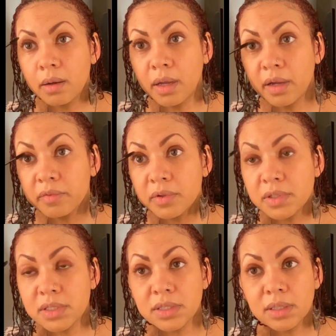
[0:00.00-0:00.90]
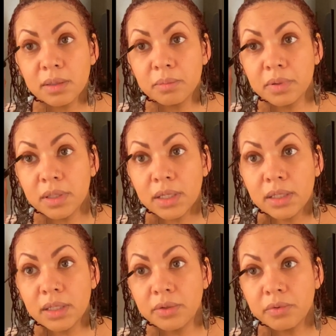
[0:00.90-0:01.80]
After it's
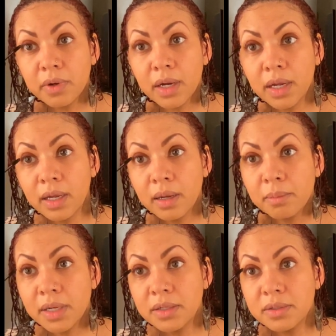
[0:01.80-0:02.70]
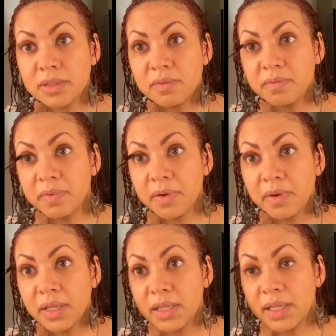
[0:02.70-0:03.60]
completely dry, I might do some
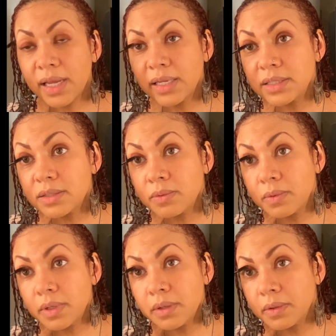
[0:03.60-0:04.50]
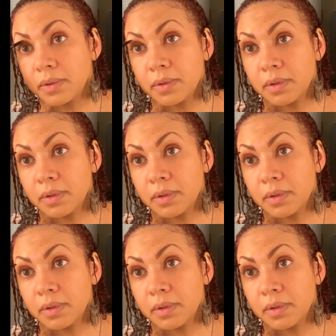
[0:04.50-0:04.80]
very light oil.